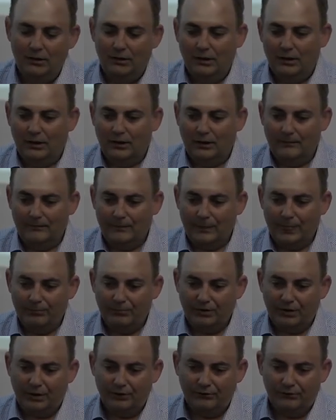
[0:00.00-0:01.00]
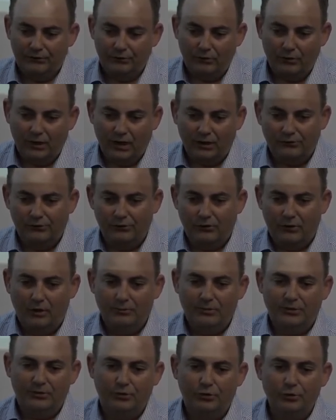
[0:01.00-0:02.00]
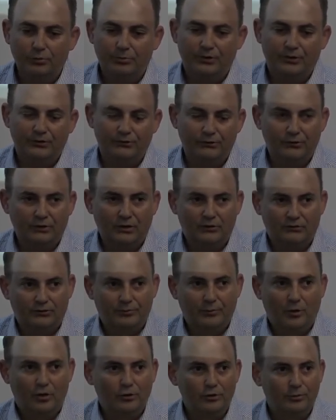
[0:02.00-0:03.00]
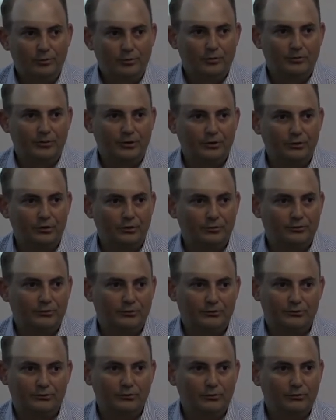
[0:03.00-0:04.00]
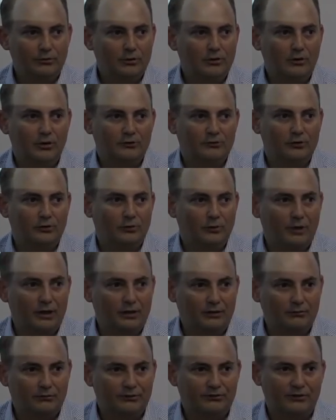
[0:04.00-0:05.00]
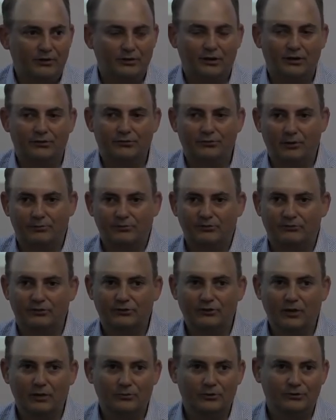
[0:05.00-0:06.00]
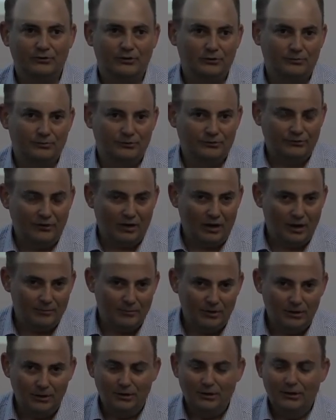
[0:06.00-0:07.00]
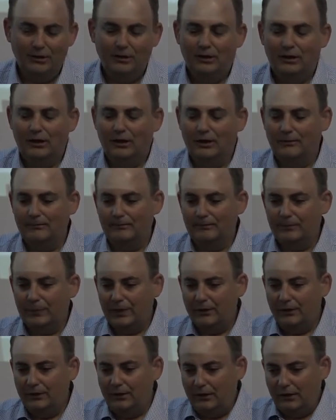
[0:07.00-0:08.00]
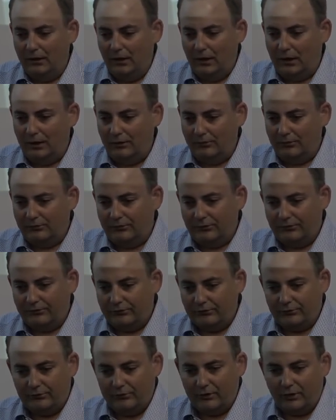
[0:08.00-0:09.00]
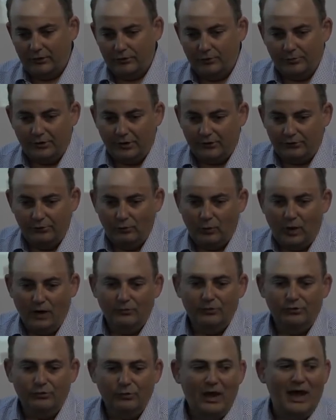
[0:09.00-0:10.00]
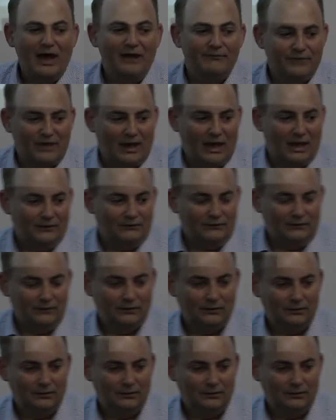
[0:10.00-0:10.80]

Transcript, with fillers: um, because you don't actually know how big the hoop is. You could have a small hoop or a big hoop, so there's no real logical way to reset the end stops every time. It would take too much time. Um, it would just slow down your production. Why would you have that?